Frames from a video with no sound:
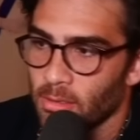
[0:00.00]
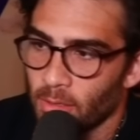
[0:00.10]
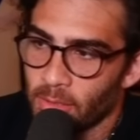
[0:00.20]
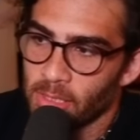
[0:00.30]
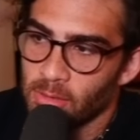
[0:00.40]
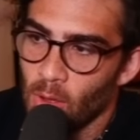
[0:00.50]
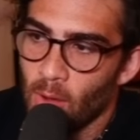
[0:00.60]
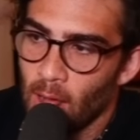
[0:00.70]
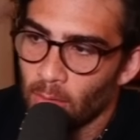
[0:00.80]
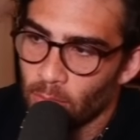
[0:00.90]
there is no
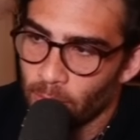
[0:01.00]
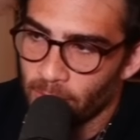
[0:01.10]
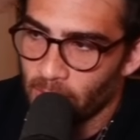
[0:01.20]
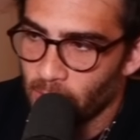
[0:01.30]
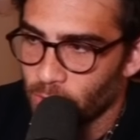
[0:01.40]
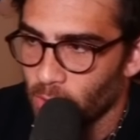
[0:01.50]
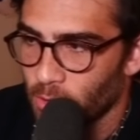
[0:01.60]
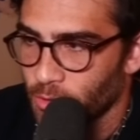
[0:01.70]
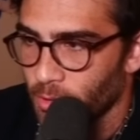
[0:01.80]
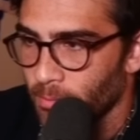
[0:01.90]
outgroup in that
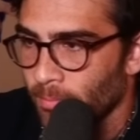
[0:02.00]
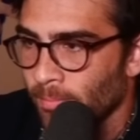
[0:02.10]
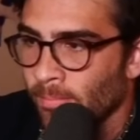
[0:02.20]
structure.